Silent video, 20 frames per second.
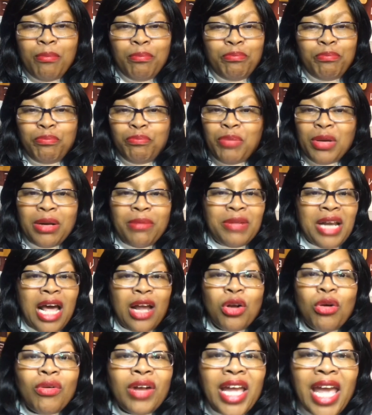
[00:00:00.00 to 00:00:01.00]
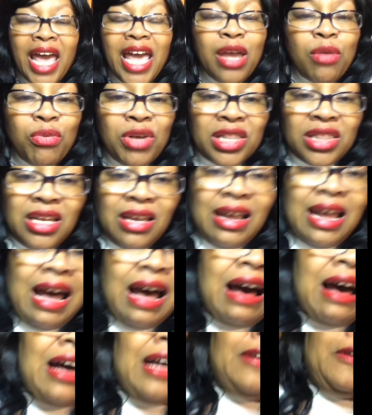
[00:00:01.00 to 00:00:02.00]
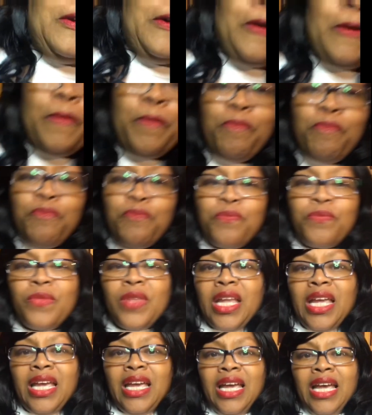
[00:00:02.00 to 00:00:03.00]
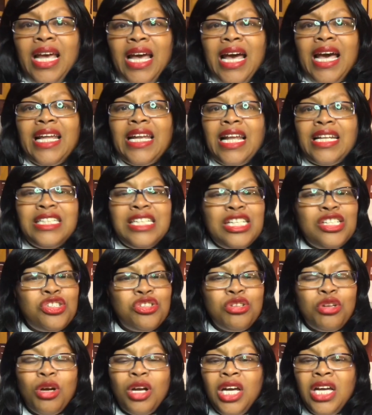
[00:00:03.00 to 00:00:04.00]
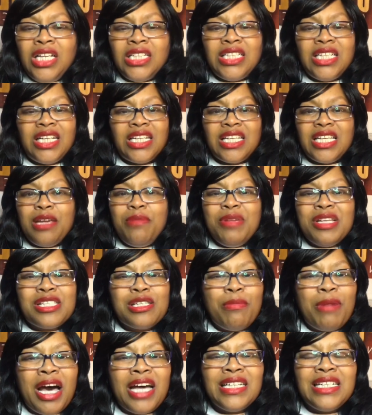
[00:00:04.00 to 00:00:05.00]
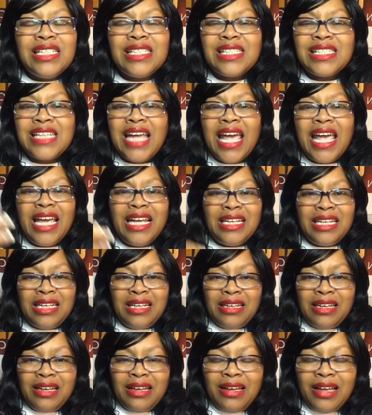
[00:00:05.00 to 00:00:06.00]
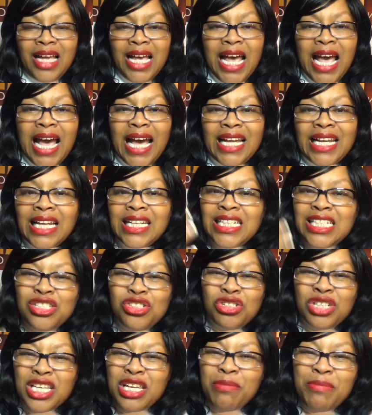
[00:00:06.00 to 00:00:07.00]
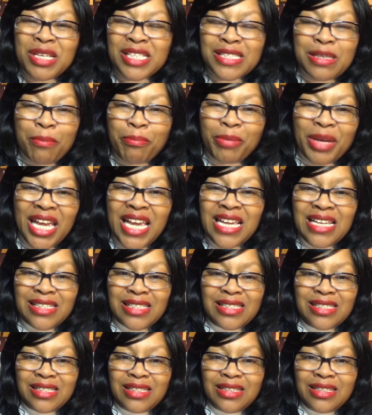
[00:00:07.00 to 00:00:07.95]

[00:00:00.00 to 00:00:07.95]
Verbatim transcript: But I'm not okay with it, God. And I need you to, to give me some understanding. And I need you to give me some peace.